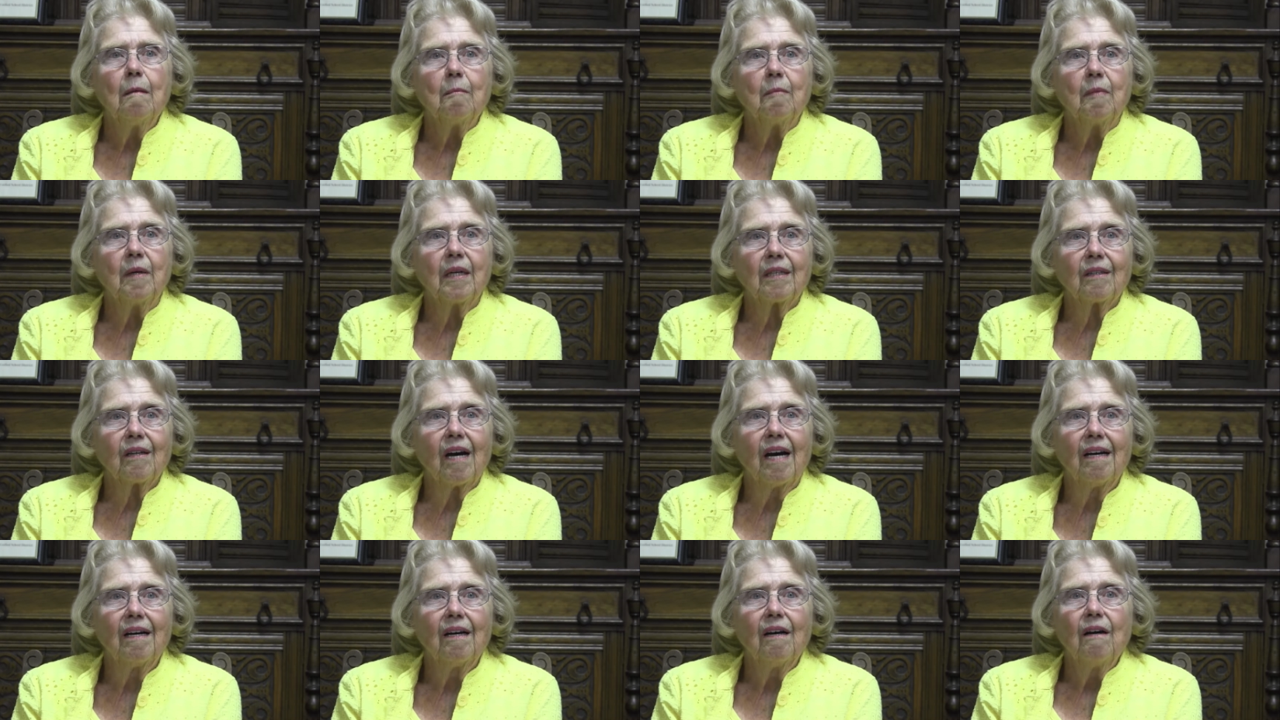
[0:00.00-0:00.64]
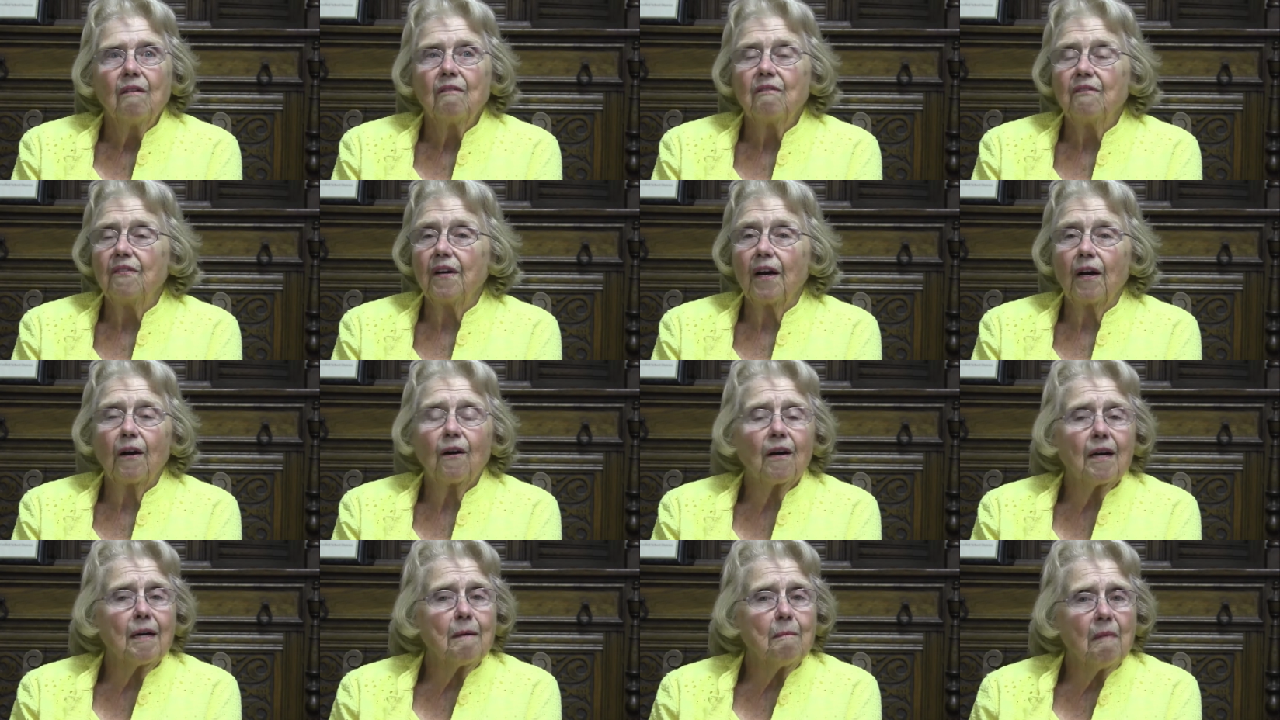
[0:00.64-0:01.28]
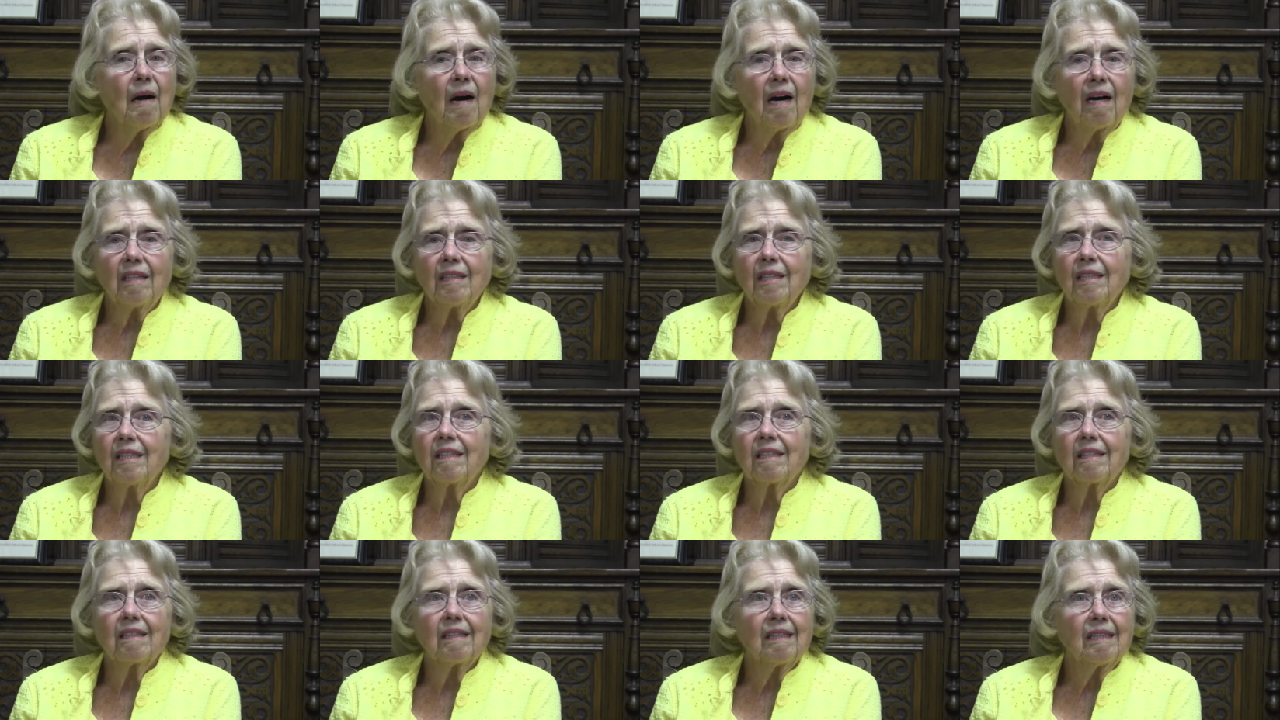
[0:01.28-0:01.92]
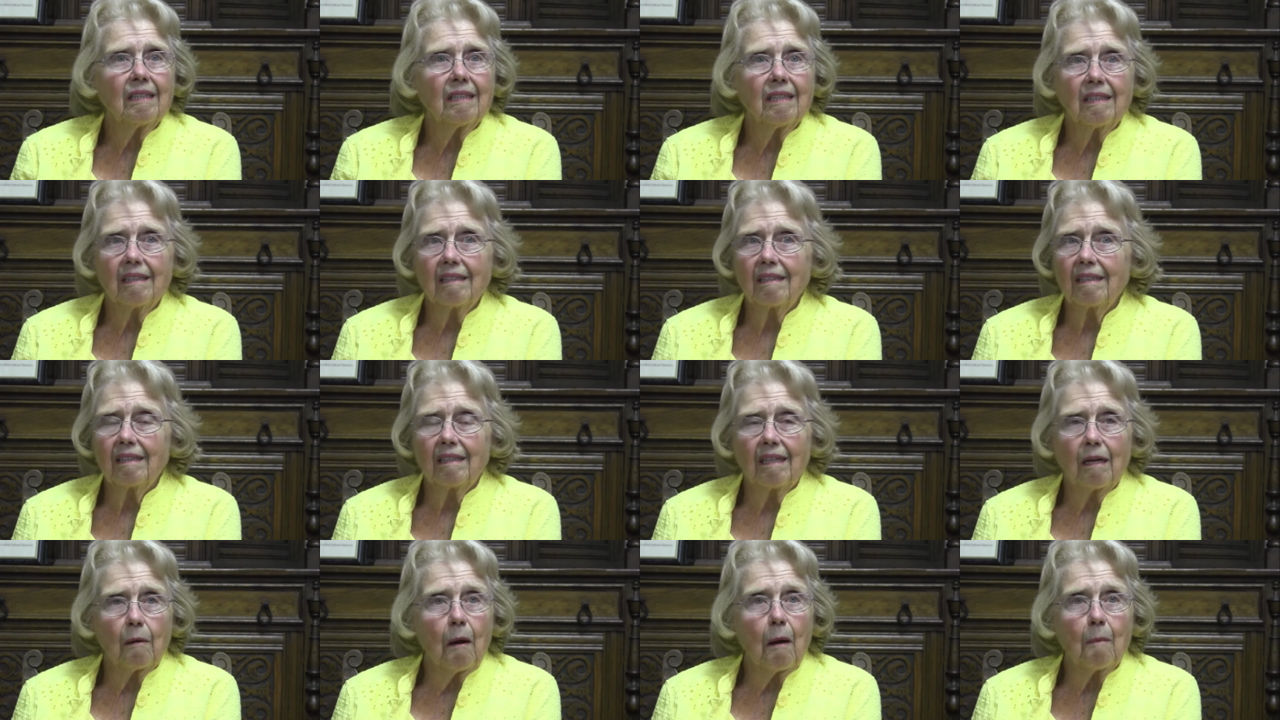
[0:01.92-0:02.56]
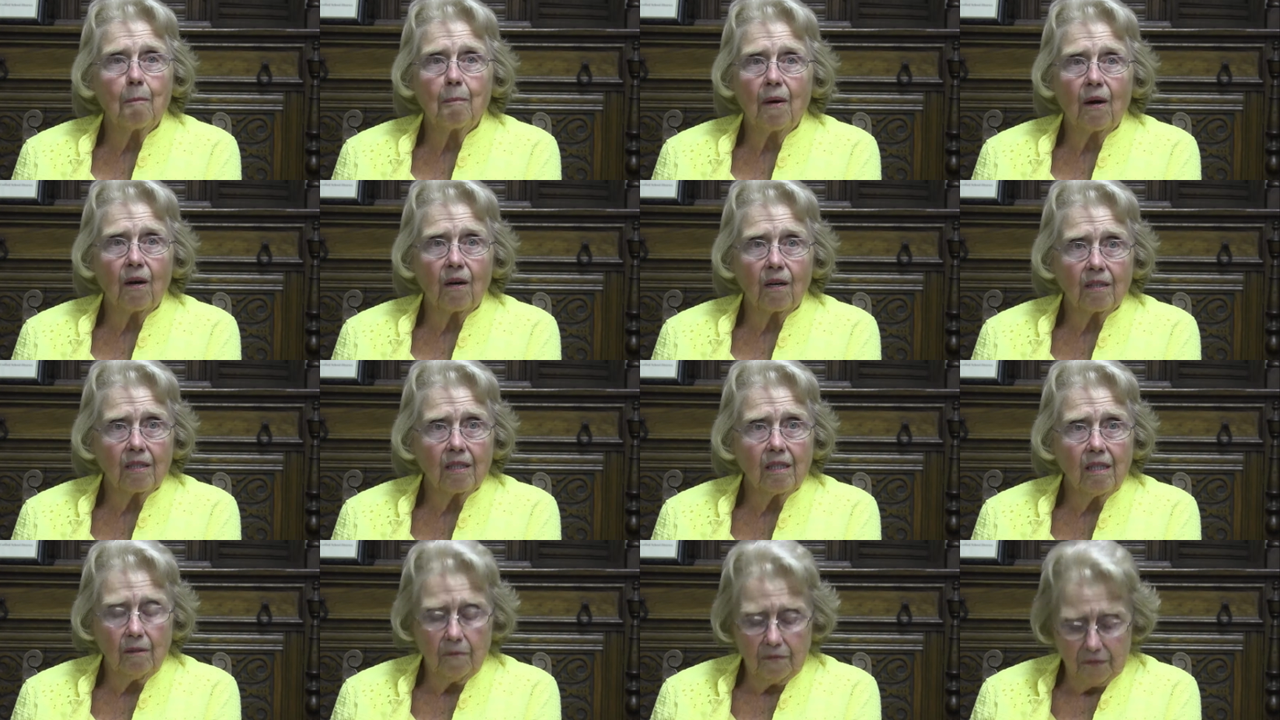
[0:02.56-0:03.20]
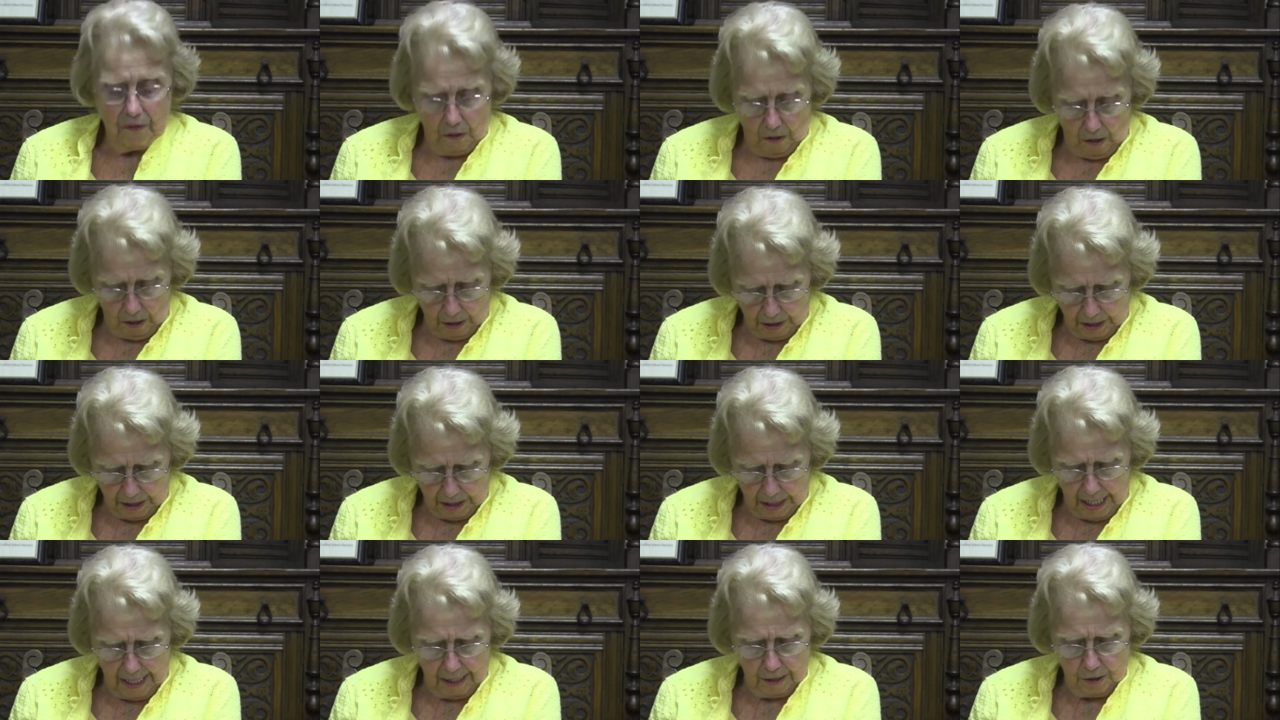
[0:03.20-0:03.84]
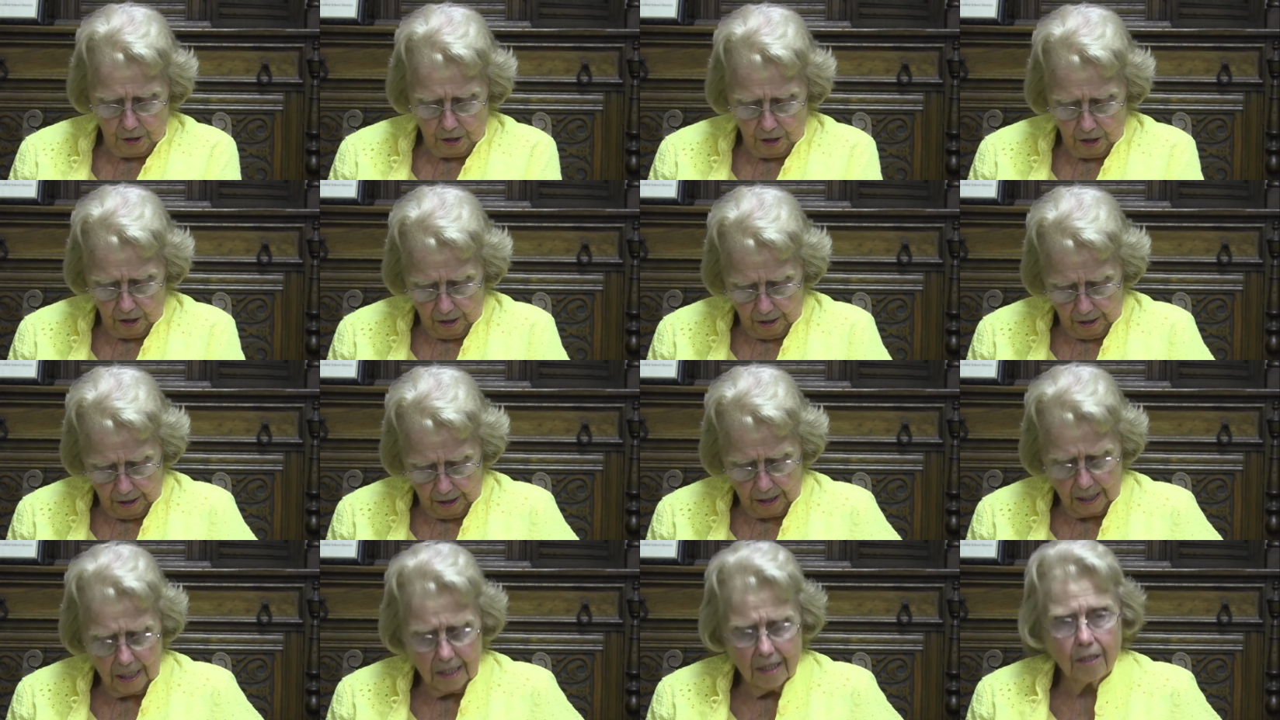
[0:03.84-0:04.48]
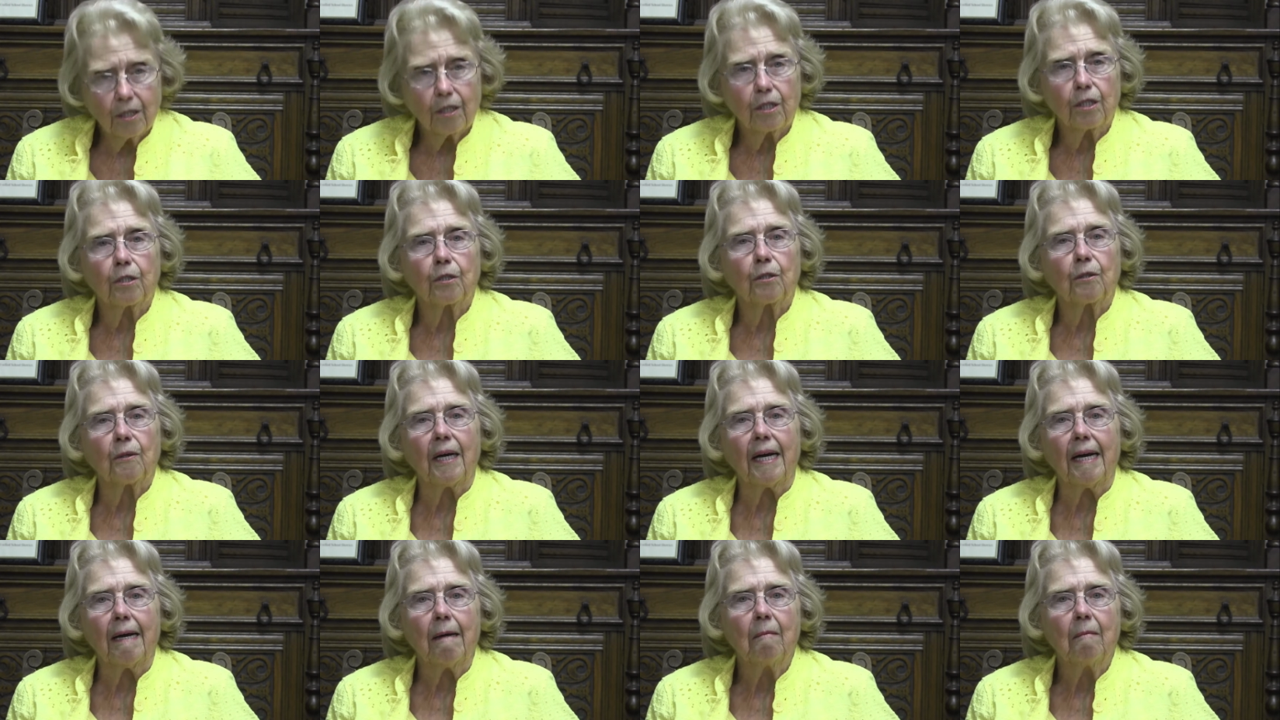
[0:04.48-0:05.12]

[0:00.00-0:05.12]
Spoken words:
but very much a part of Los Angeles history.